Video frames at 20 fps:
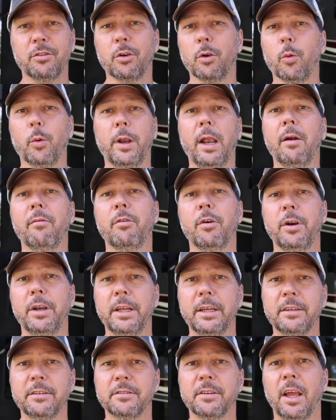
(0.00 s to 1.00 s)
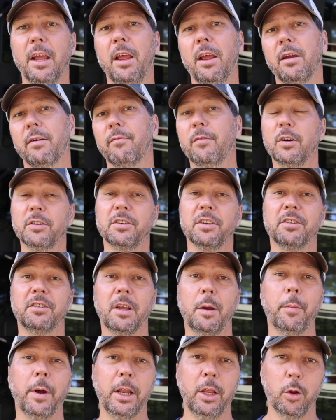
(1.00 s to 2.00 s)
or whatever it is versus
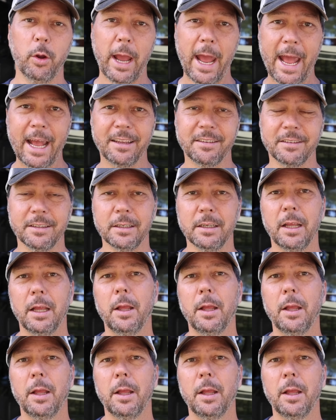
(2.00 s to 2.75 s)
somebody who hasn't.